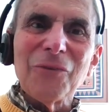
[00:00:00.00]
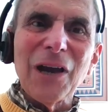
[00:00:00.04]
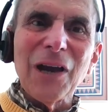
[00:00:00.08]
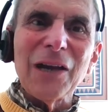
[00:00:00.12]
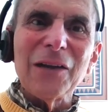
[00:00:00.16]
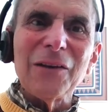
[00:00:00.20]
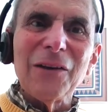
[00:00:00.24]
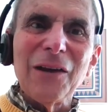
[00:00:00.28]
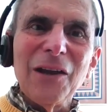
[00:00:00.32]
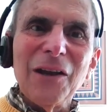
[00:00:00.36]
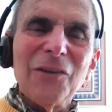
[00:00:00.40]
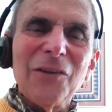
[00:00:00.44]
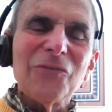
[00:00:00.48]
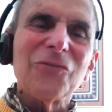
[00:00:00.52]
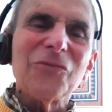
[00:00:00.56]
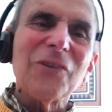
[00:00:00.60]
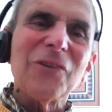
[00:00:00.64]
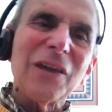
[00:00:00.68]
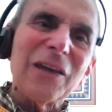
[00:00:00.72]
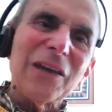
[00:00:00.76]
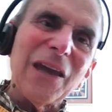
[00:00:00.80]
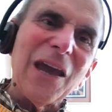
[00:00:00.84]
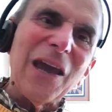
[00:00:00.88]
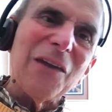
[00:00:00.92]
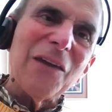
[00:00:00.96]
right? So
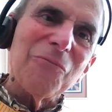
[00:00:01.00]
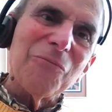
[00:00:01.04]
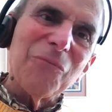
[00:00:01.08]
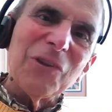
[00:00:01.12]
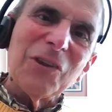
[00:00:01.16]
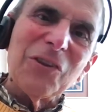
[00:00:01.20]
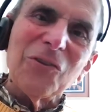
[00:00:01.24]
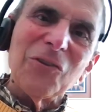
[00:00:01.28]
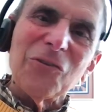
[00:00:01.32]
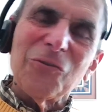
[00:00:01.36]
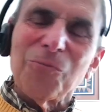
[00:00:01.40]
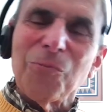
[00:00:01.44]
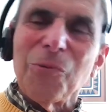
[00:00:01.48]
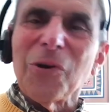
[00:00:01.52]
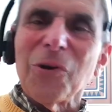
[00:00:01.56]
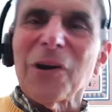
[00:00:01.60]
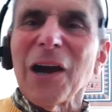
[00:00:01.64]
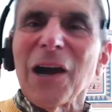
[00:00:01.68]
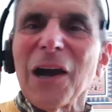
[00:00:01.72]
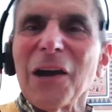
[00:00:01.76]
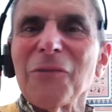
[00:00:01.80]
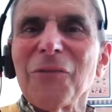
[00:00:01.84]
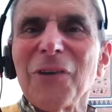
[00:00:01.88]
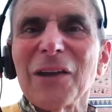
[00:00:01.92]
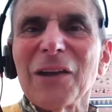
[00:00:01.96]
they gave me this
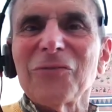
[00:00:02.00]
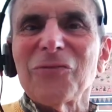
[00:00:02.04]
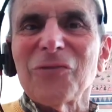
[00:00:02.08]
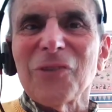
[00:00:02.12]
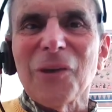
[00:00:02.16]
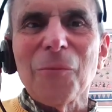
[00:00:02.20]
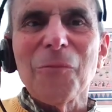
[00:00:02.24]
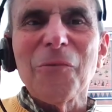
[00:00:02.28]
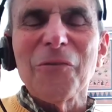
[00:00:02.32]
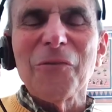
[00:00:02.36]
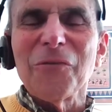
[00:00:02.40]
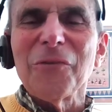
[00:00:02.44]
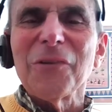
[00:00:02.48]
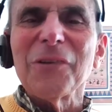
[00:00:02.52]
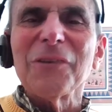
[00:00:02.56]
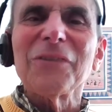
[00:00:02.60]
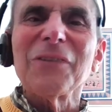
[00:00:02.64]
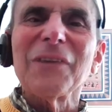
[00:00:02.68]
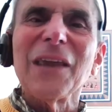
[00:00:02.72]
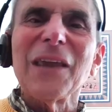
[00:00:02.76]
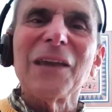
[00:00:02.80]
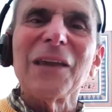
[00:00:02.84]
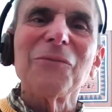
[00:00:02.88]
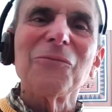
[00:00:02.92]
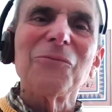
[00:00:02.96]
book. I read some of it,
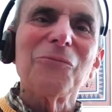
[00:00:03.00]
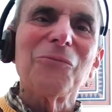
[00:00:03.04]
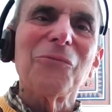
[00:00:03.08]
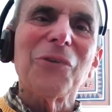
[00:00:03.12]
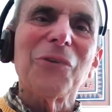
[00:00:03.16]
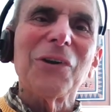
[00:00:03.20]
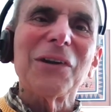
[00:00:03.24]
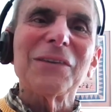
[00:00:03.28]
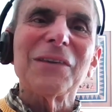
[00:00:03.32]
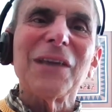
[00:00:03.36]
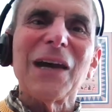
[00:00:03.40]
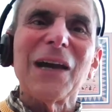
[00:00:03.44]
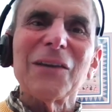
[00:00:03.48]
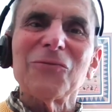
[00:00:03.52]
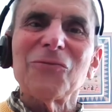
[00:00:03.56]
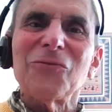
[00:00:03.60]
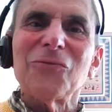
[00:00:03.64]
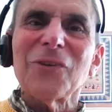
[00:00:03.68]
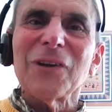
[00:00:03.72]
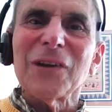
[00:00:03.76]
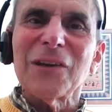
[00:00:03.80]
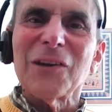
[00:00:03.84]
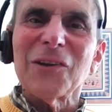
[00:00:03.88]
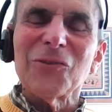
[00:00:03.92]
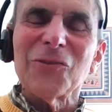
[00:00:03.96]
and then one night,
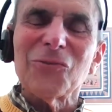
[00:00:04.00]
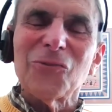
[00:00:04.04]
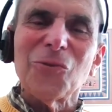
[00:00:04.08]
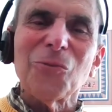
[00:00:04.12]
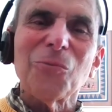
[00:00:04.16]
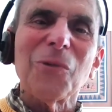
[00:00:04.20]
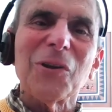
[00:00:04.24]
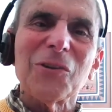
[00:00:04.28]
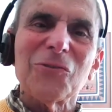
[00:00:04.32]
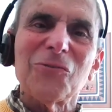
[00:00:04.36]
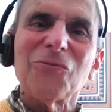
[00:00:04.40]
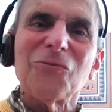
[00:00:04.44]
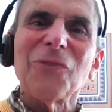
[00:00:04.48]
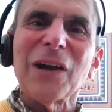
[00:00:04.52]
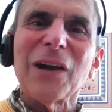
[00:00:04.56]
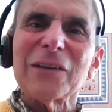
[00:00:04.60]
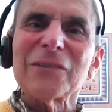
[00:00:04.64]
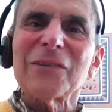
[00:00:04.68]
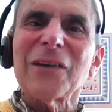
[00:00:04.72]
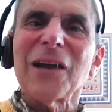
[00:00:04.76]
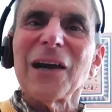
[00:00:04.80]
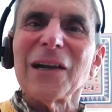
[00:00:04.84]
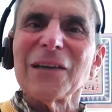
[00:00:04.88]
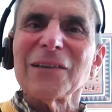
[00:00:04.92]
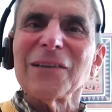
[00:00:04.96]
drinking too much
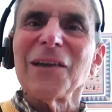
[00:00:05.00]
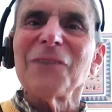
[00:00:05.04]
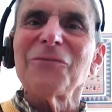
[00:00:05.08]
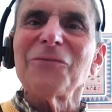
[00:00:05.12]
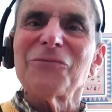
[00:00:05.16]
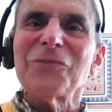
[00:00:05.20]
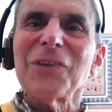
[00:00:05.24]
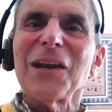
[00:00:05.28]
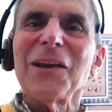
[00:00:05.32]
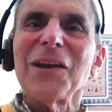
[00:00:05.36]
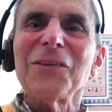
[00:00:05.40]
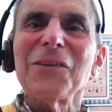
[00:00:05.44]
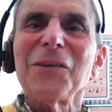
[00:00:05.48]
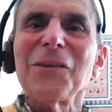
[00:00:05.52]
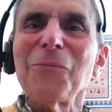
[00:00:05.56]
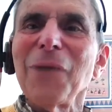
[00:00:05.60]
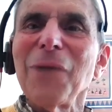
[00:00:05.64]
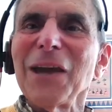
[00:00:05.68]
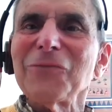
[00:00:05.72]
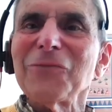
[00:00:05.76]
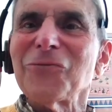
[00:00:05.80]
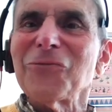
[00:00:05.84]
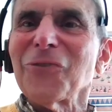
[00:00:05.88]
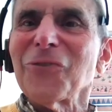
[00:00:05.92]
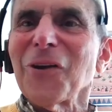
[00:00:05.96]
vodka, I left it on the
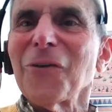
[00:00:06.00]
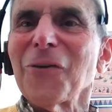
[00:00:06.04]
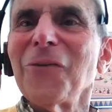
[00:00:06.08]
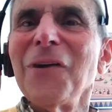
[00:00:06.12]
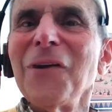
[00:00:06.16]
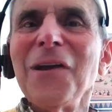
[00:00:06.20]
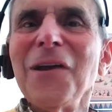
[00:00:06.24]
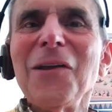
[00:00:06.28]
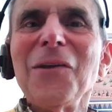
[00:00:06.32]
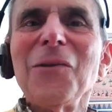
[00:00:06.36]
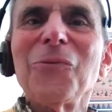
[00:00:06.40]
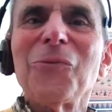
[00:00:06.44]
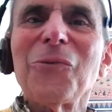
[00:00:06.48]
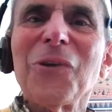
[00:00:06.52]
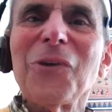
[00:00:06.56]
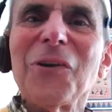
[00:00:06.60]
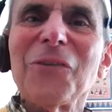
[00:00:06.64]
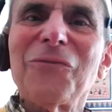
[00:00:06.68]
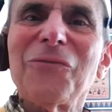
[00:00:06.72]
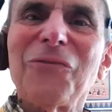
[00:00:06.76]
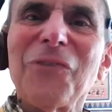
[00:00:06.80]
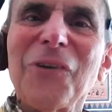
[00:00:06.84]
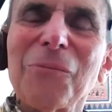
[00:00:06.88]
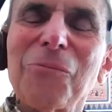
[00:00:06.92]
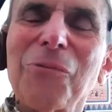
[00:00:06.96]
metro, where
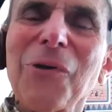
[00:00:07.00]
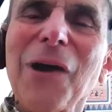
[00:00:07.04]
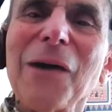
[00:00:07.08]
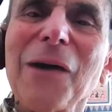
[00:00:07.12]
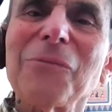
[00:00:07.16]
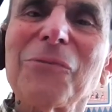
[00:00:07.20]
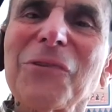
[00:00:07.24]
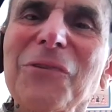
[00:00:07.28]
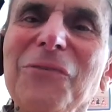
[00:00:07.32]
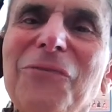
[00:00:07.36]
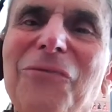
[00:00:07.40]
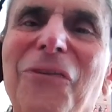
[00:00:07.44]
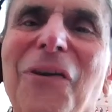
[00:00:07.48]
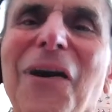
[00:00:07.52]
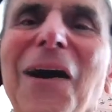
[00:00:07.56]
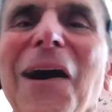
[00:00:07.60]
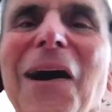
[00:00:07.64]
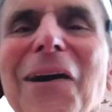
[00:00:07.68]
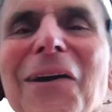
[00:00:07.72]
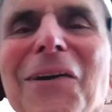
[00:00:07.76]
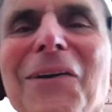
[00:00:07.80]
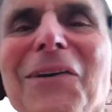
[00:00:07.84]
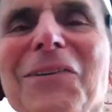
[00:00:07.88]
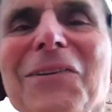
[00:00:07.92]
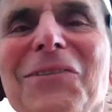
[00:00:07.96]
it probably
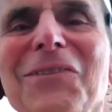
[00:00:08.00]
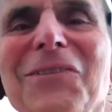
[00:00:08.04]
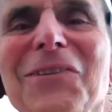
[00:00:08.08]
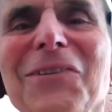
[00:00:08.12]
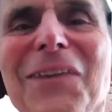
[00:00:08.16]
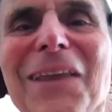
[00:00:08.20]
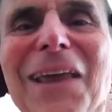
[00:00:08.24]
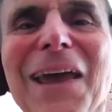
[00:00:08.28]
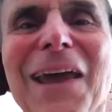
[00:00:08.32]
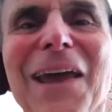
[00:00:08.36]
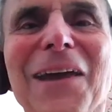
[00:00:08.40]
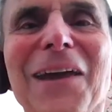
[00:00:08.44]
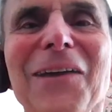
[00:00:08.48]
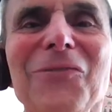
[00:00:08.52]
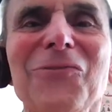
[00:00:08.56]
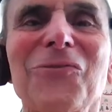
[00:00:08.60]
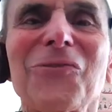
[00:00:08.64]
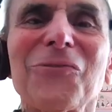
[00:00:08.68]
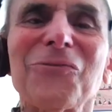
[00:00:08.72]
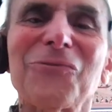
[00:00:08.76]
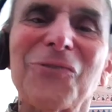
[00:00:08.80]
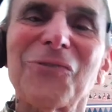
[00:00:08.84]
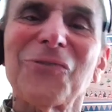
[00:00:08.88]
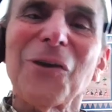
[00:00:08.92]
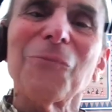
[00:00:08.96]
fell into the hands
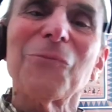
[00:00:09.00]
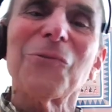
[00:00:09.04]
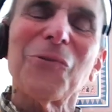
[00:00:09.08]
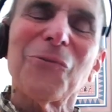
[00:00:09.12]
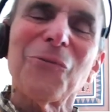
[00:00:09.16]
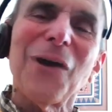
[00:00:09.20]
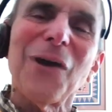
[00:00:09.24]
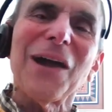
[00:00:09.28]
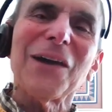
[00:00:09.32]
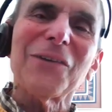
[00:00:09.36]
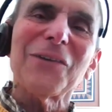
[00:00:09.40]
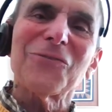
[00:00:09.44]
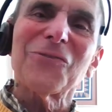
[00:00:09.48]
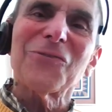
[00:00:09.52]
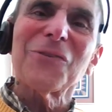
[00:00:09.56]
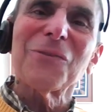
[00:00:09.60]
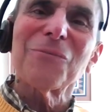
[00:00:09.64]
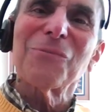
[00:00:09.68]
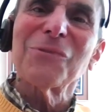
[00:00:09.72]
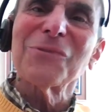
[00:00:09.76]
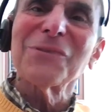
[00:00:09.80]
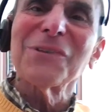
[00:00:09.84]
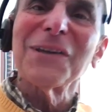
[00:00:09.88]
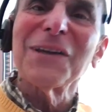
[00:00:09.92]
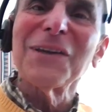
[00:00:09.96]
of someone who actually
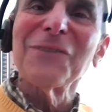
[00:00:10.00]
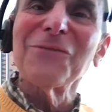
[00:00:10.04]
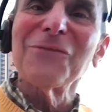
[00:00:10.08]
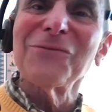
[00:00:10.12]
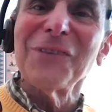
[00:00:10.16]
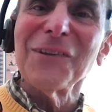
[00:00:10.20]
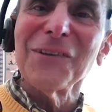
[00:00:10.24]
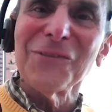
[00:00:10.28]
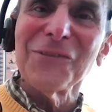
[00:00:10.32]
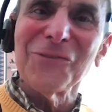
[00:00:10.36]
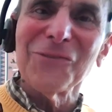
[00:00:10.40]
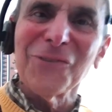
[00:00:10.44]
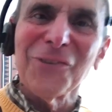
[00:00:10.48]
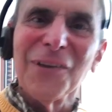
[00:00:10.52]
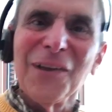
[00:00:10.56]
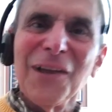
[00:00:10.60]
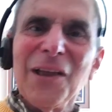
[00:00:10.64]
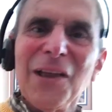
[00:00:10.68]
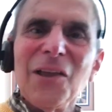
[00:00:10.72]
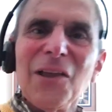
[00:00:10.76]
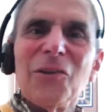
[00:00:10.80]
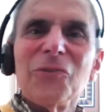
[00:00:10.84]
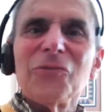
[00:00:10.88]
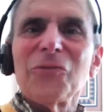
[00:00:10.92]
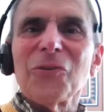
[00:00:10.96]
believed this.
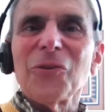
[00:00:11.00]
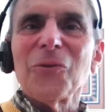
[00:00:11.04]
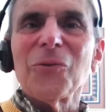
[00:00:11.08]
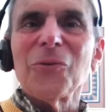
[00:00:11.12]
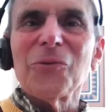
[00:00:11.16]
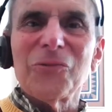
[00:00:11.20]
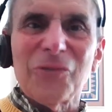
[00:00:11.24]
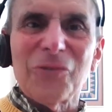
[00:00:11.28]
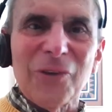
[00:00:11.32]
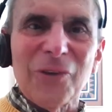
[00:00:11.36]
So